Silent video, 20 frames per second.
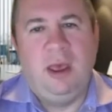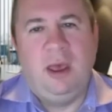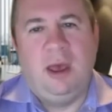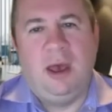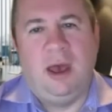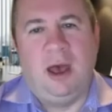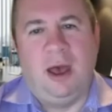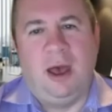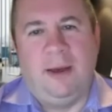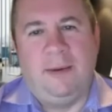
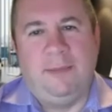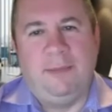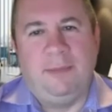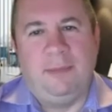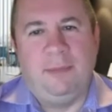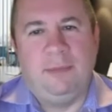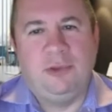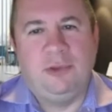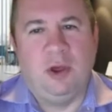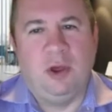So
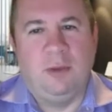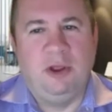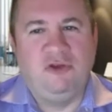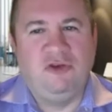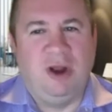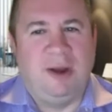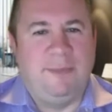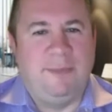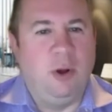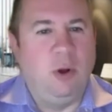I'm going to
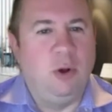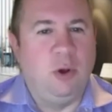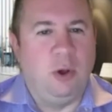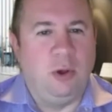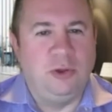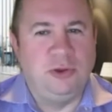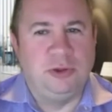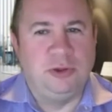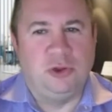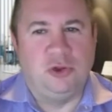try to poke
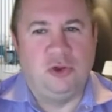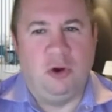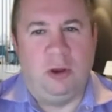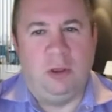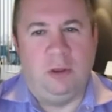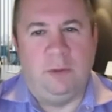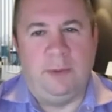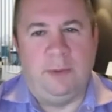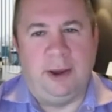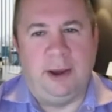holes in the story a
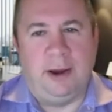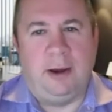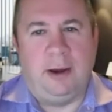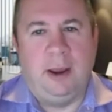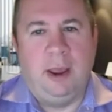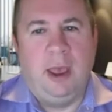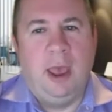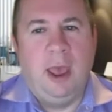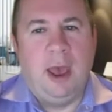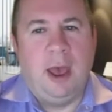little bit here.
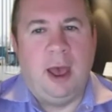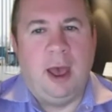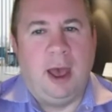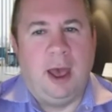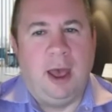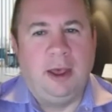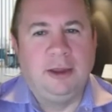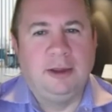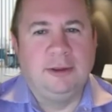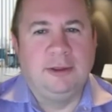
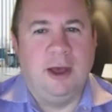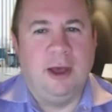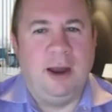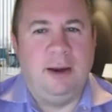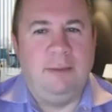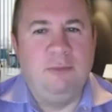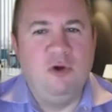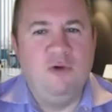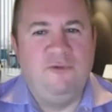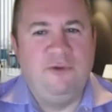There's a lot
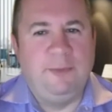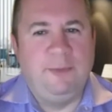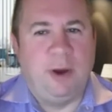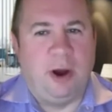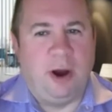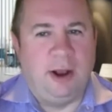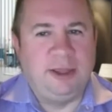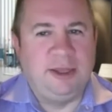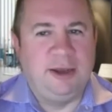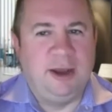of moving
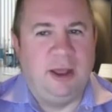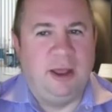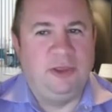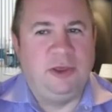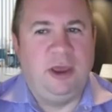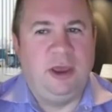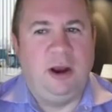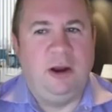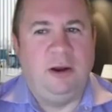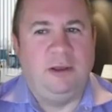parts in
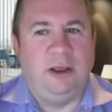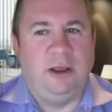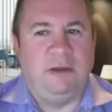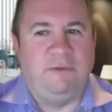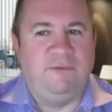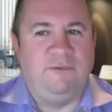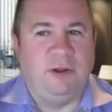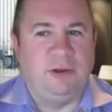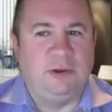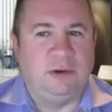healthcare that
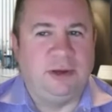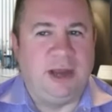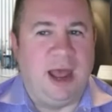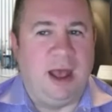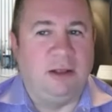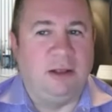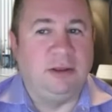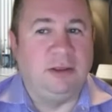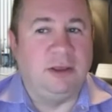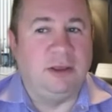could filter
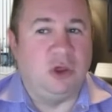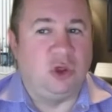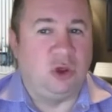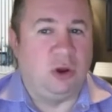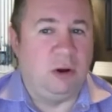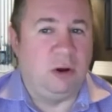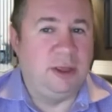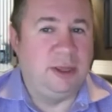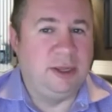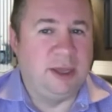down to the
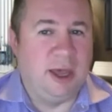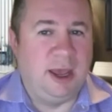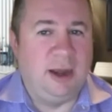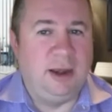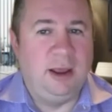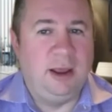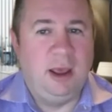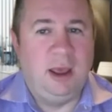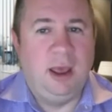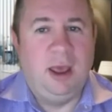insurance
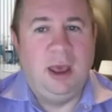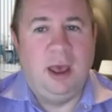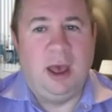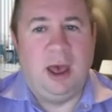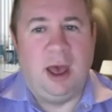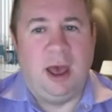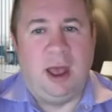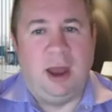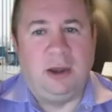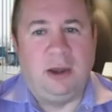side.
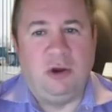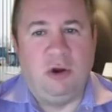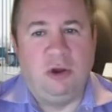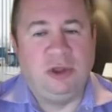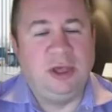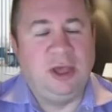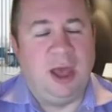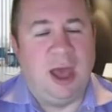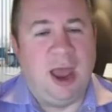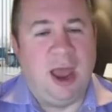
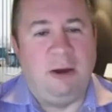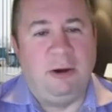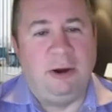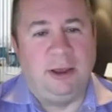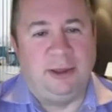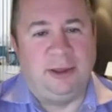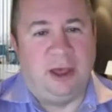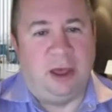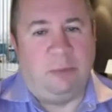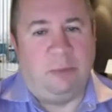Nursing hiring
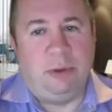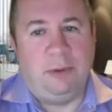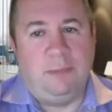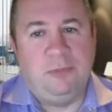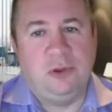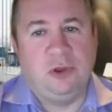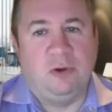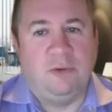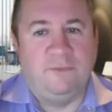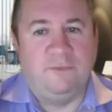is up.
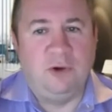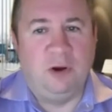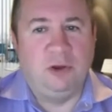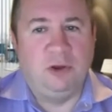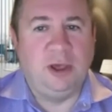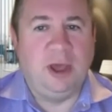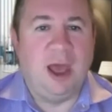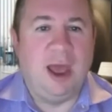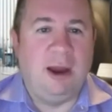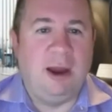So if
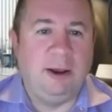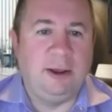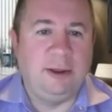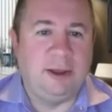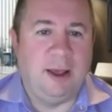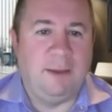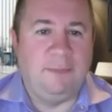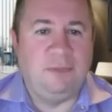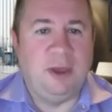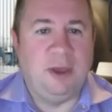nursing hiring is
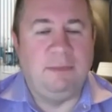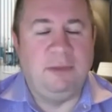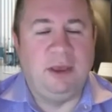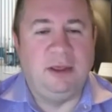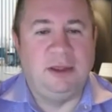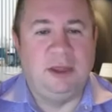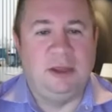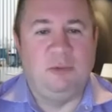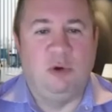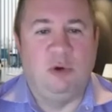up, that
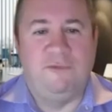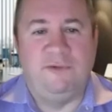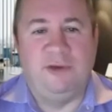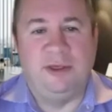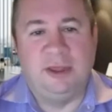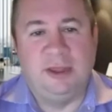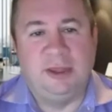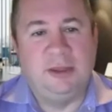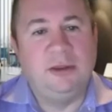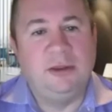means there's more
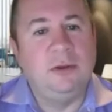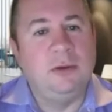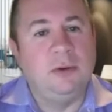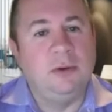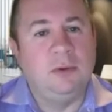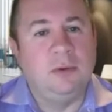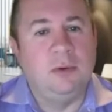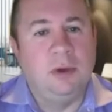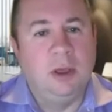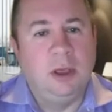visits
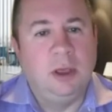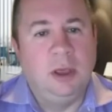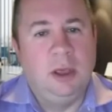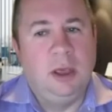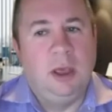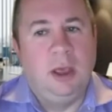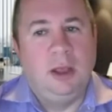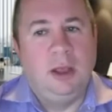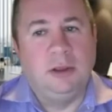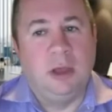to
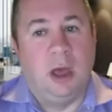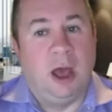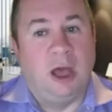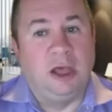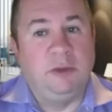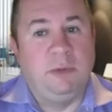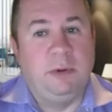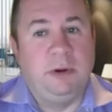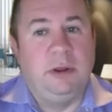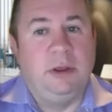the
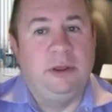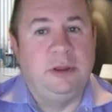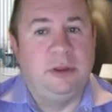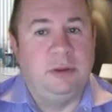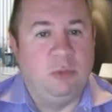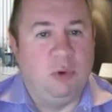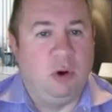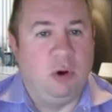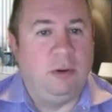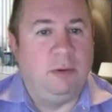hospitals and
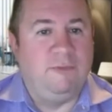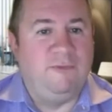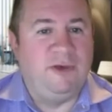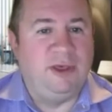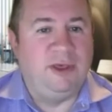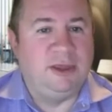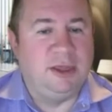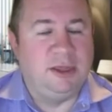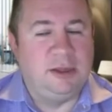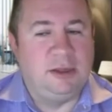more
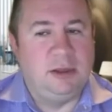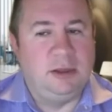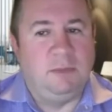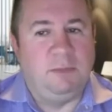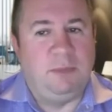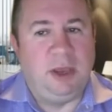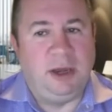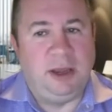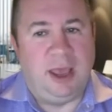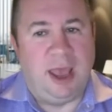visits to the
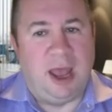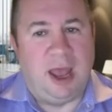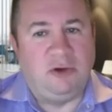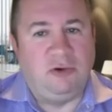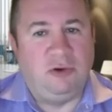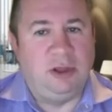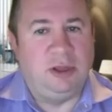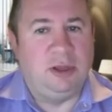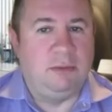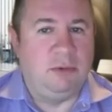
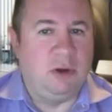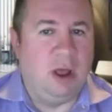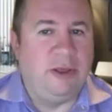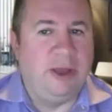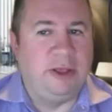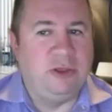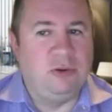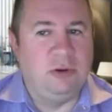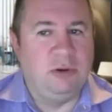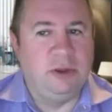pediatrics and all
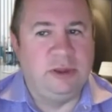that sort of